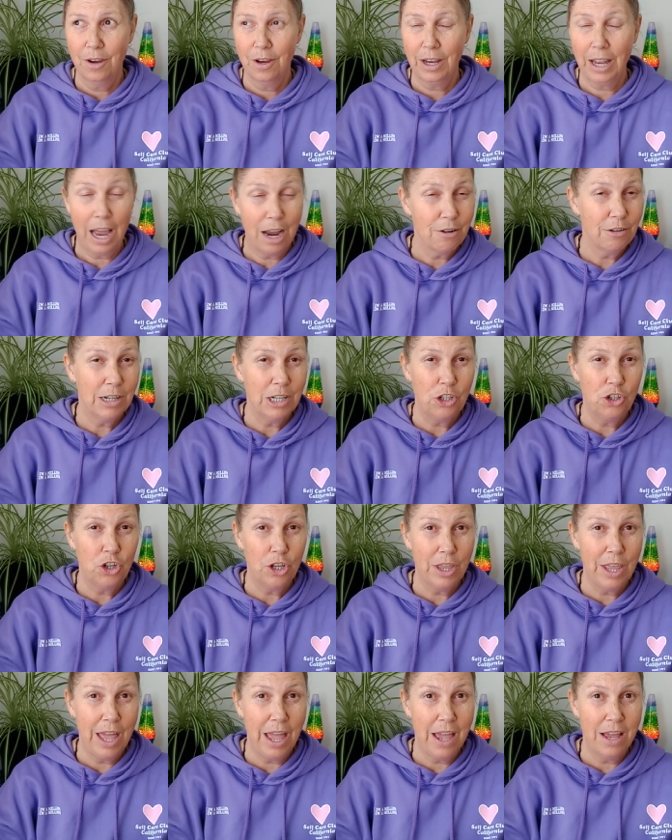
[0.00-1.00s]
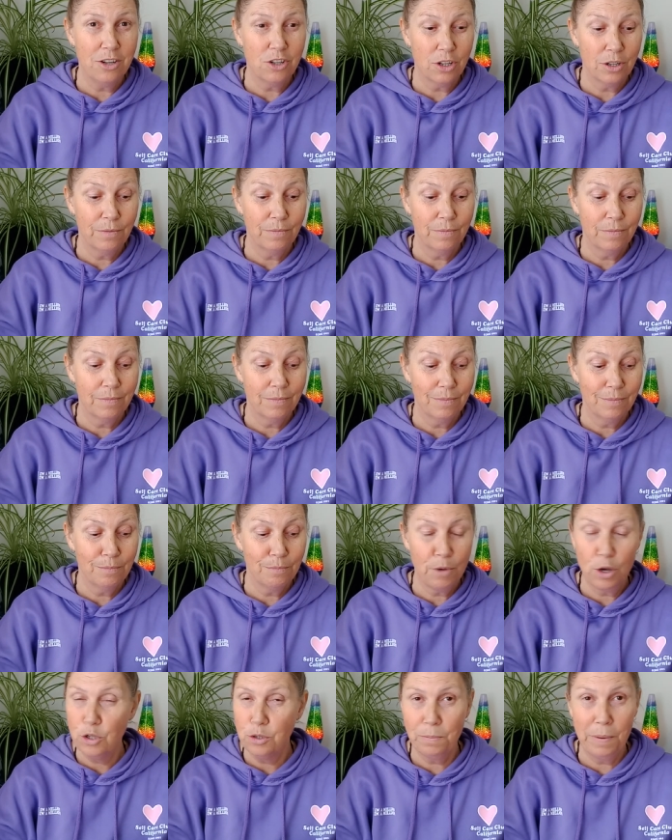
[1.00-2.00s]
courage that
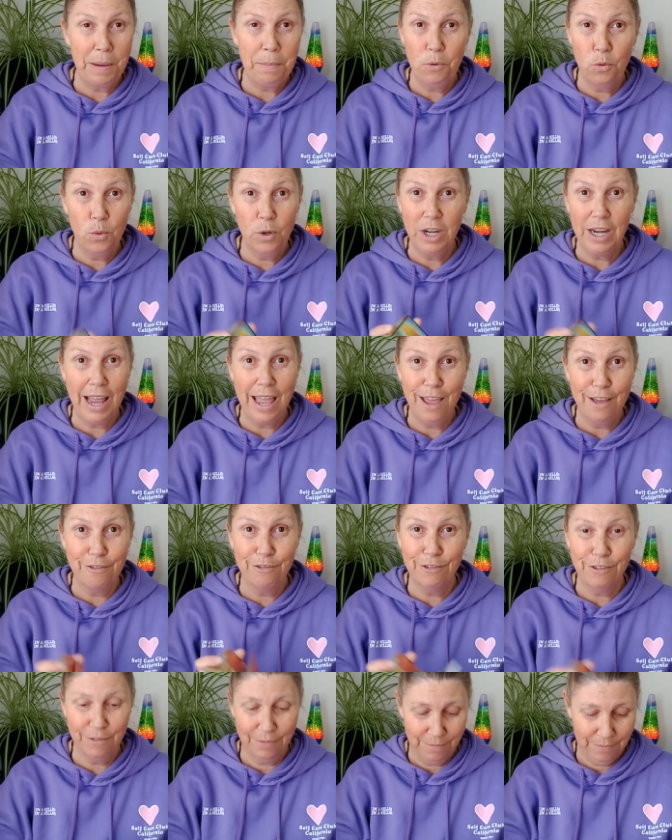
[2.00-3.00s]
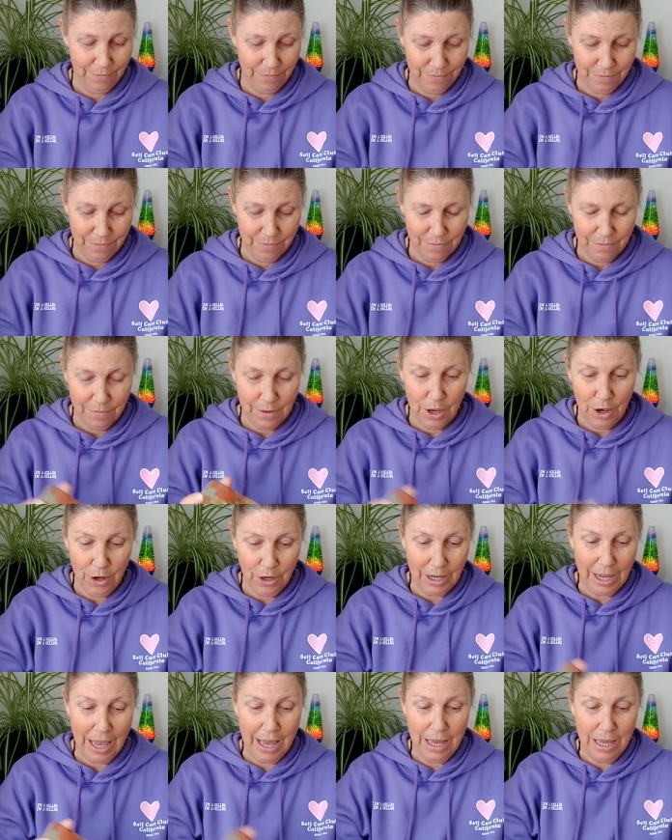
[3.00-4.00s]
most people wouldn't have.
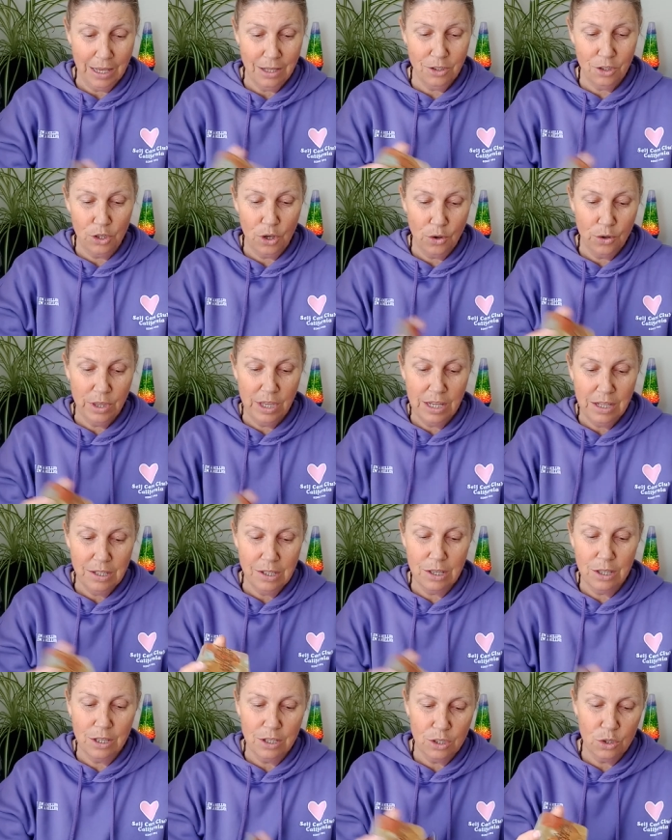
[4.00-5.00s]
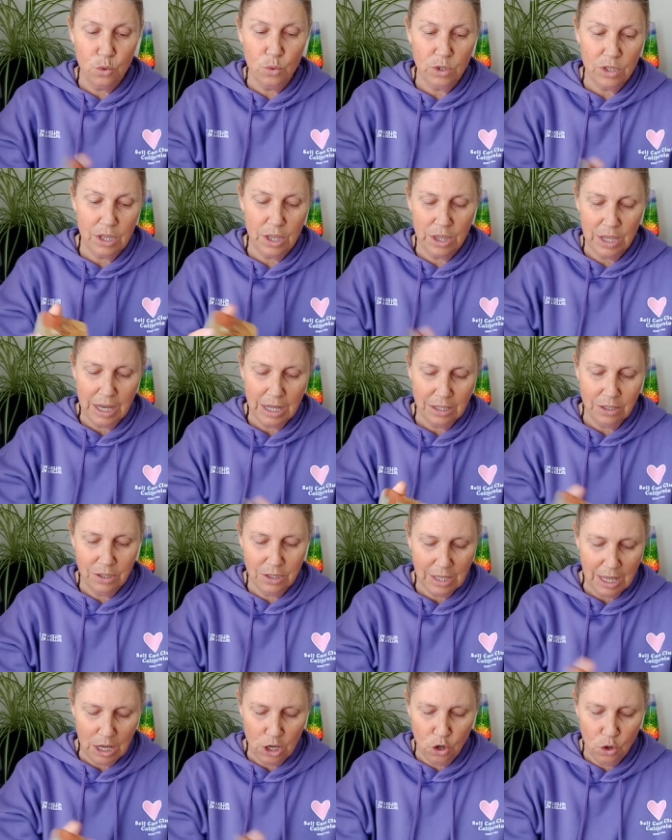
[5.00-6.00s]
Okay, so these are the sorts of things
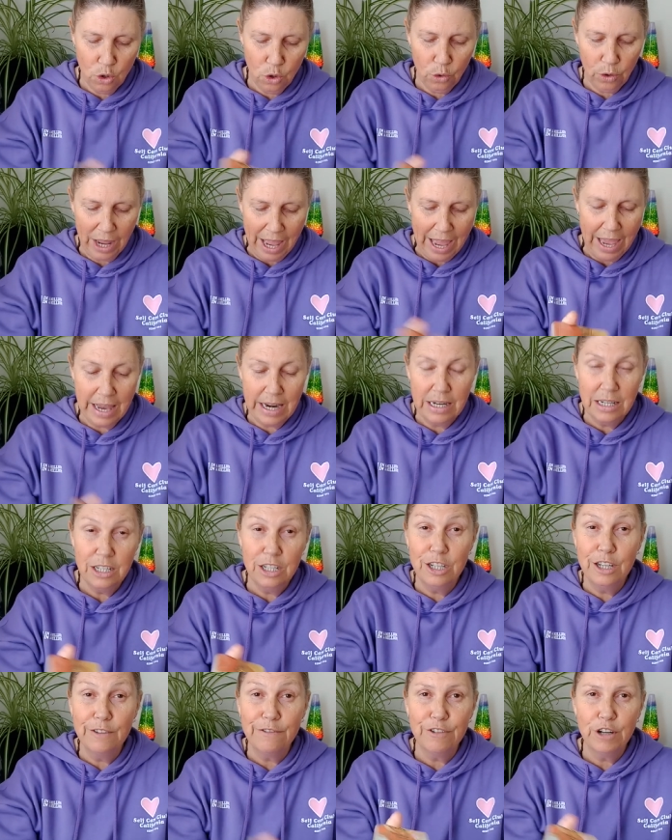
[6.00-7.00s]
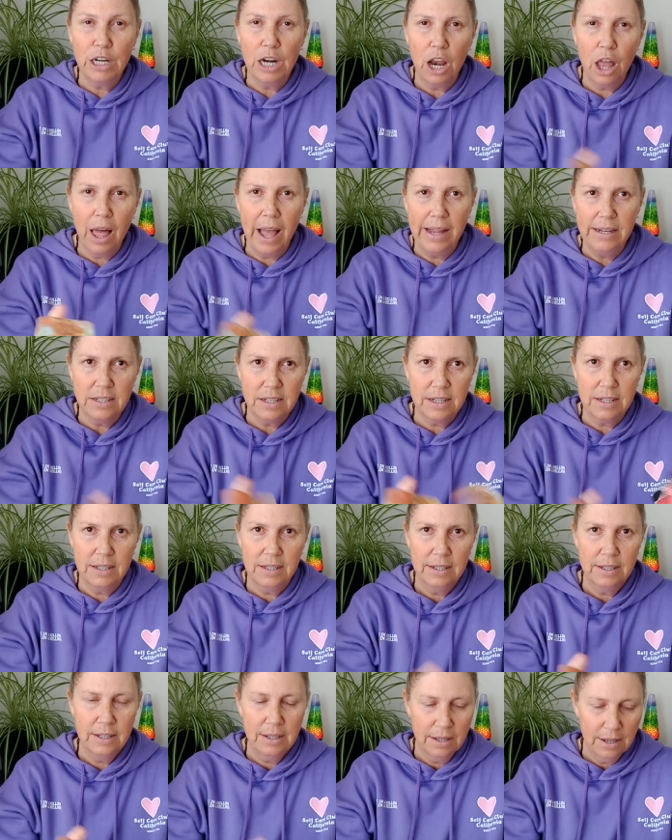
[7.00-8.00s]
that you look at in a different light.
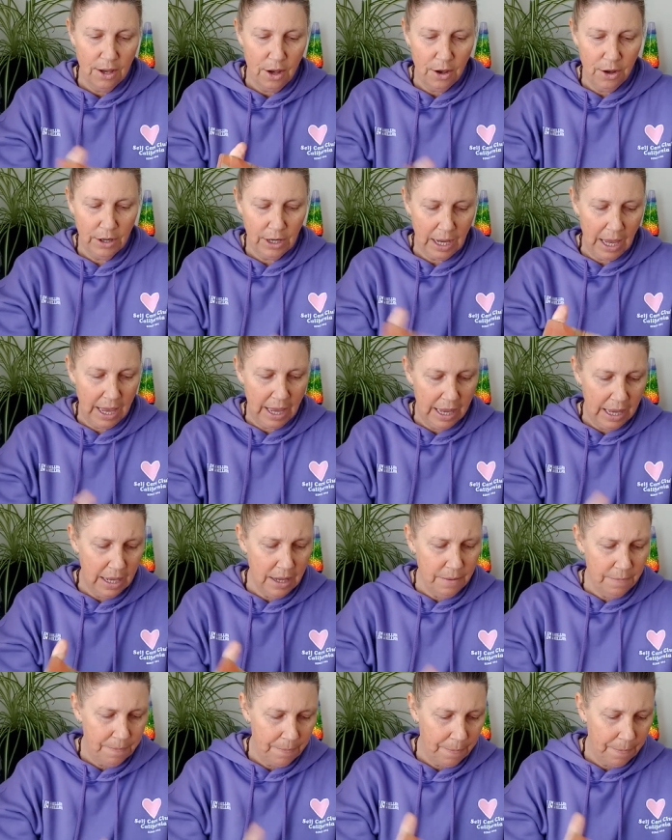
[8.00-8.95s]
Okay.